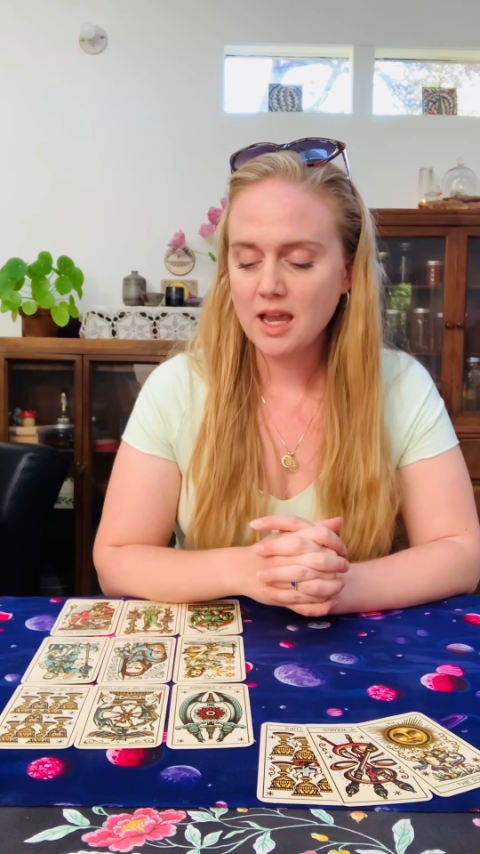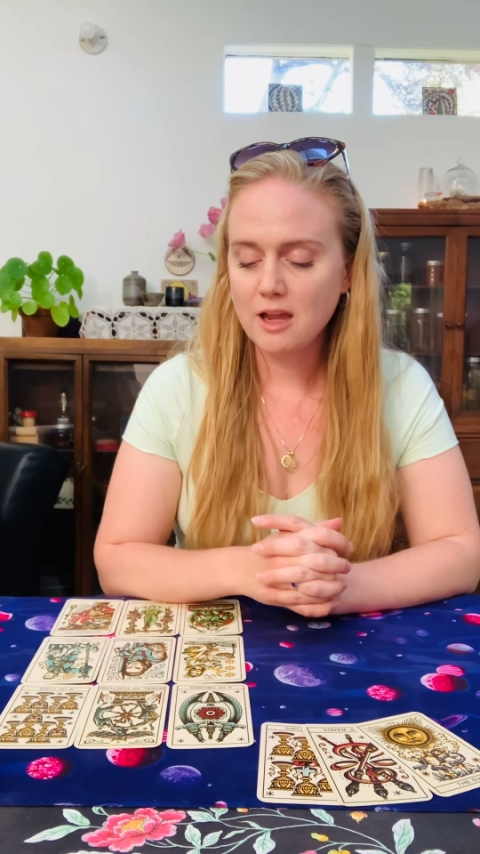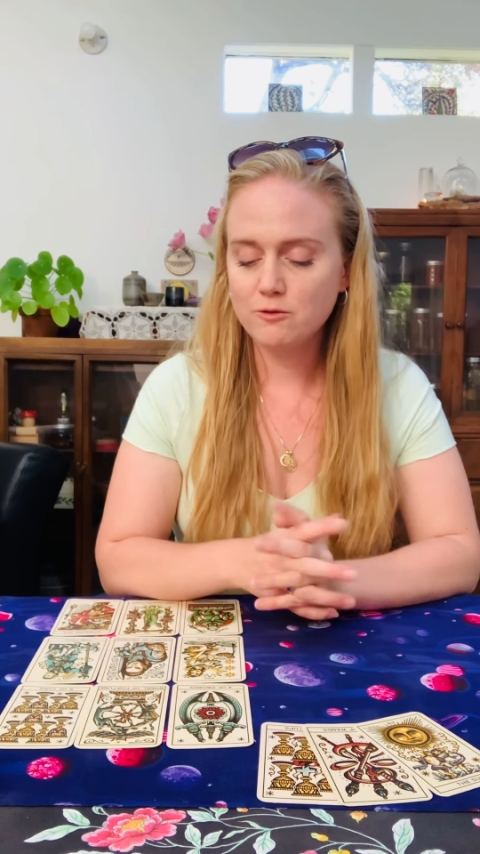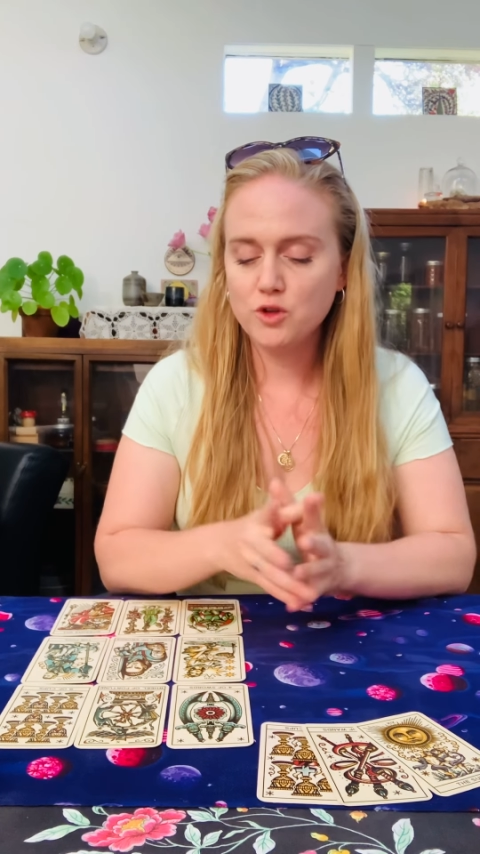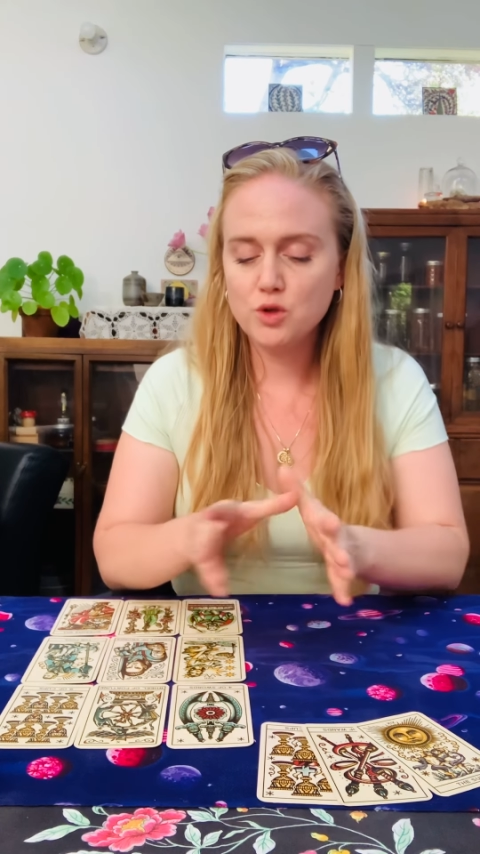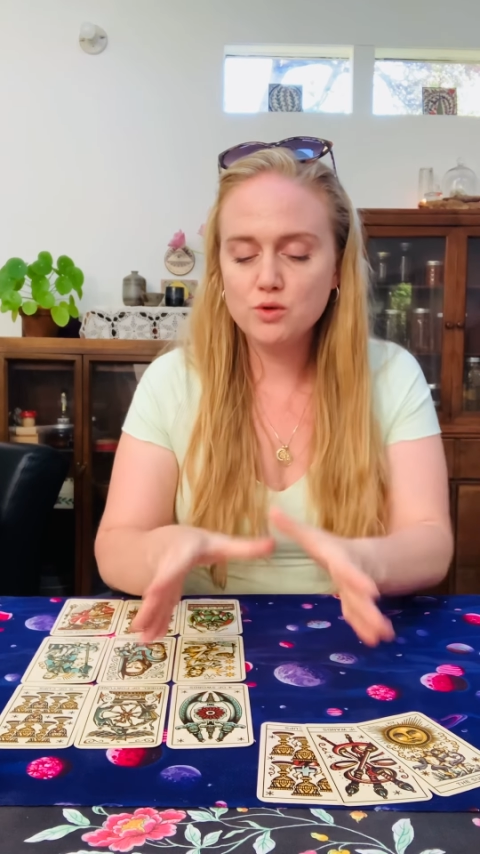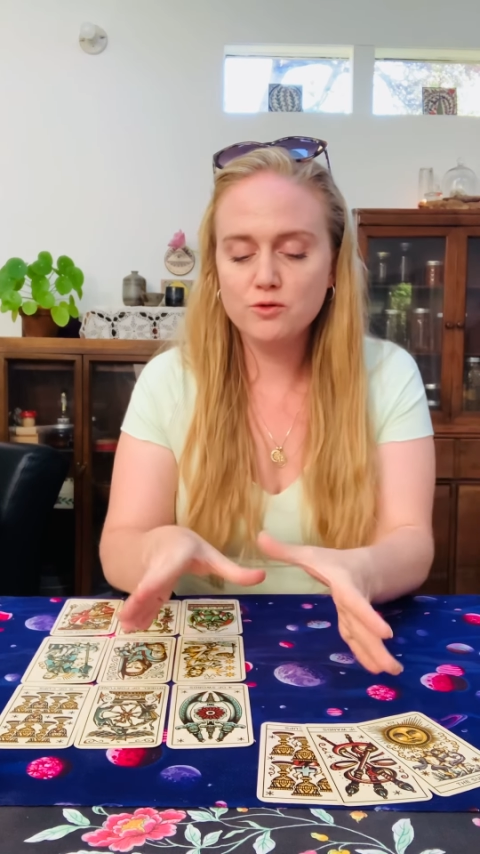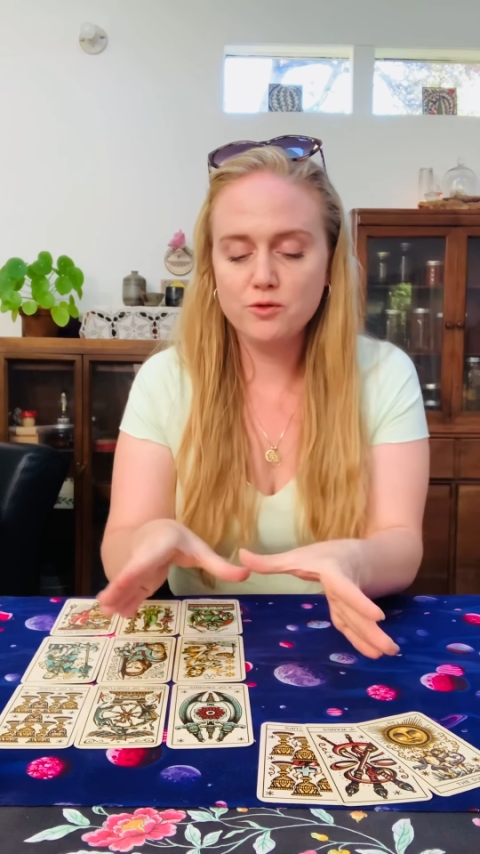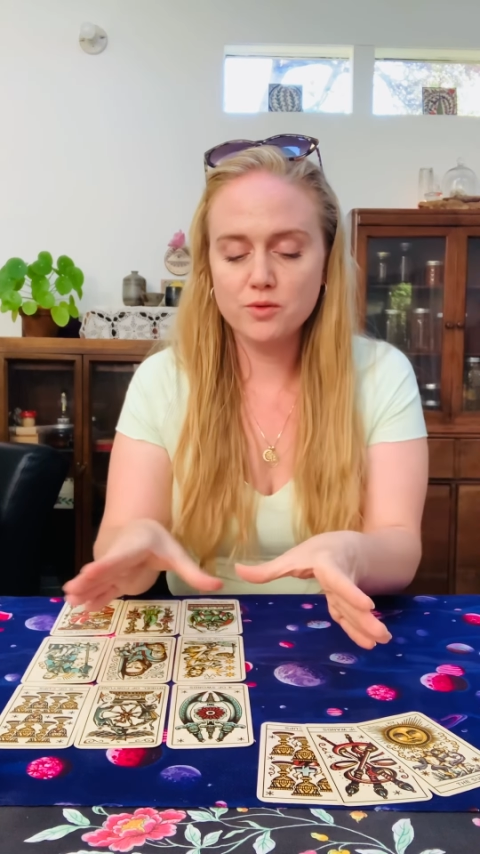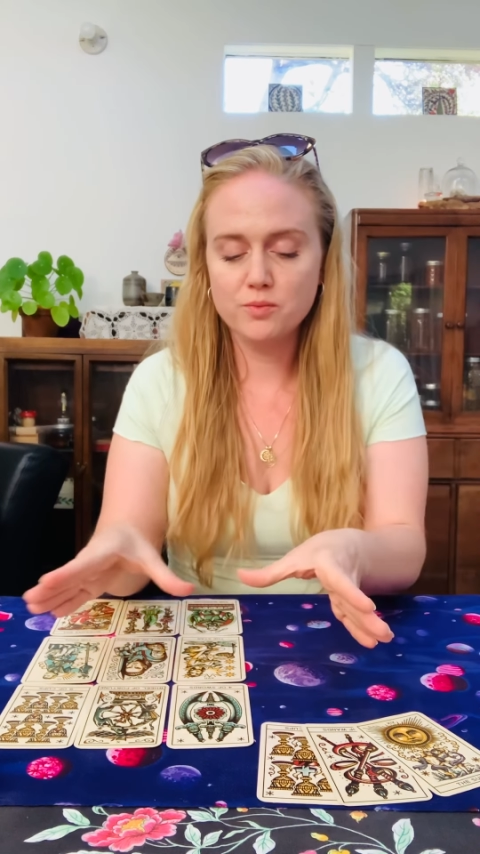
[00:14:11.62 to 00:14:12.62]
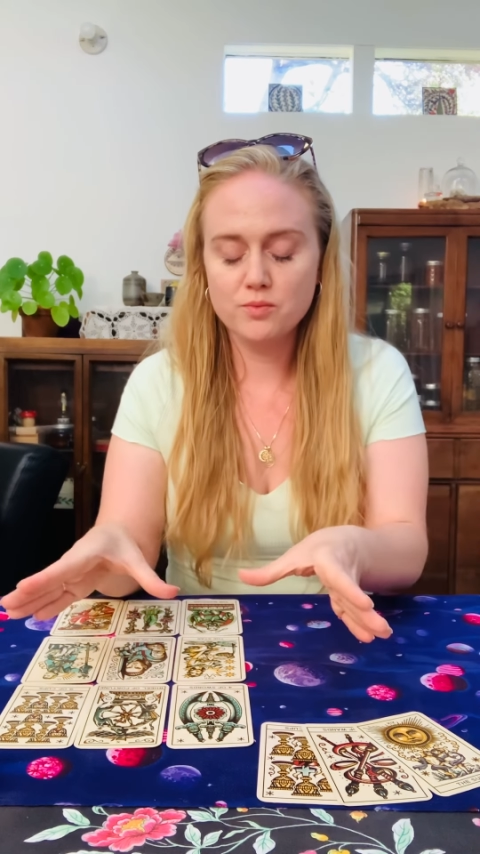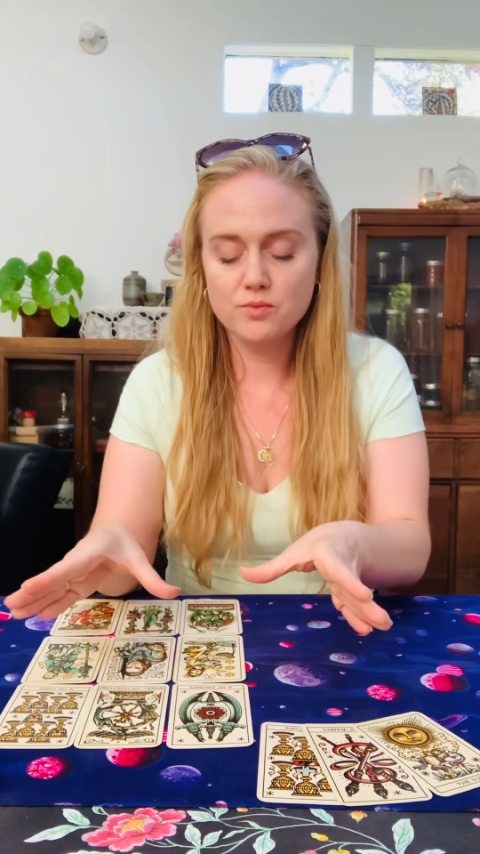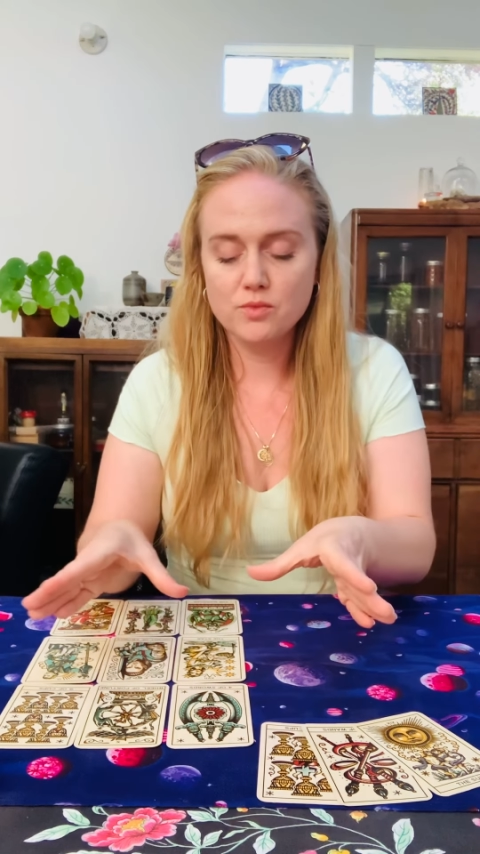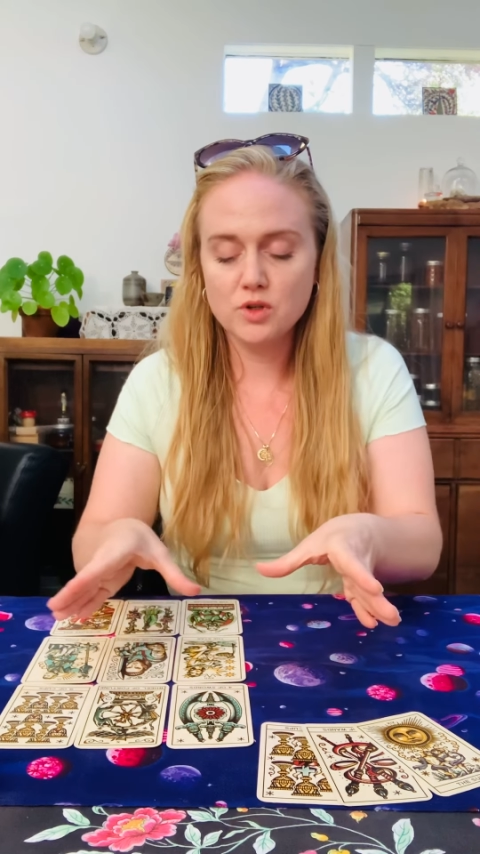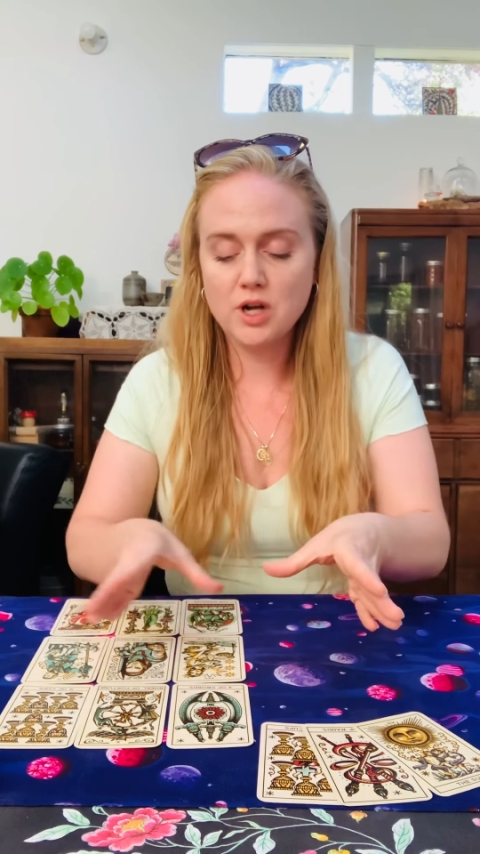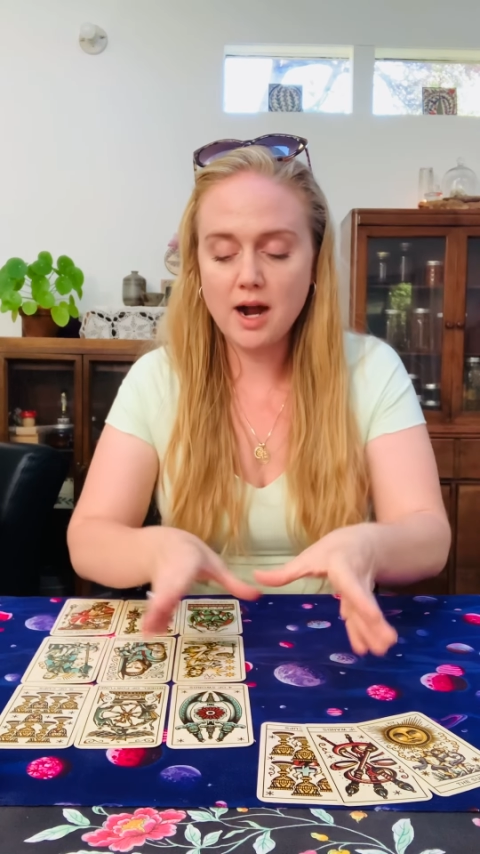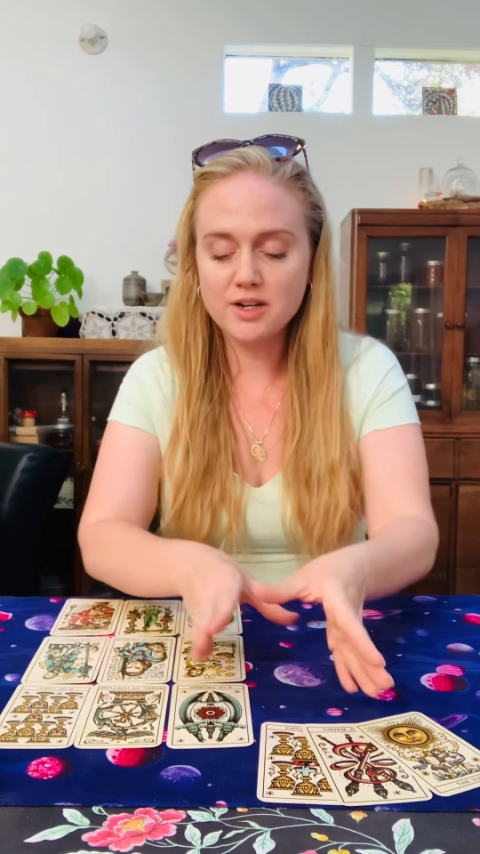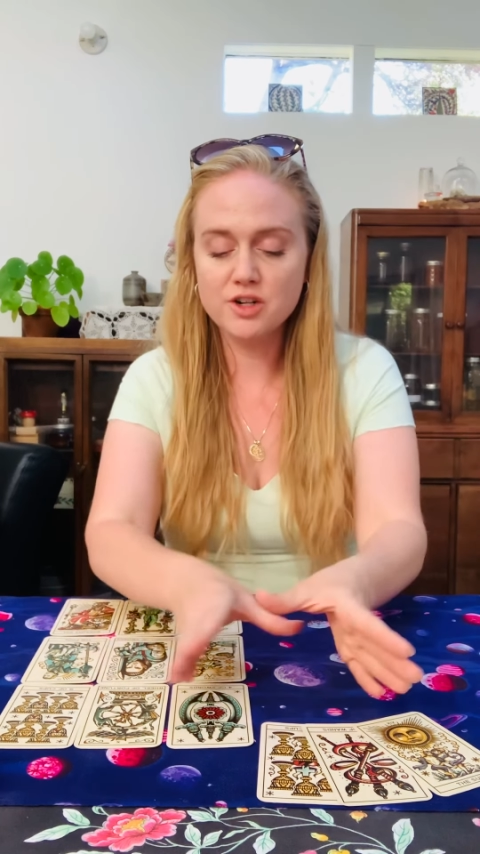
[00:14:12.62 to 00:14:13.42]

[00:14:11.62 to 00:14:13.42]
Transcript: If you've gotten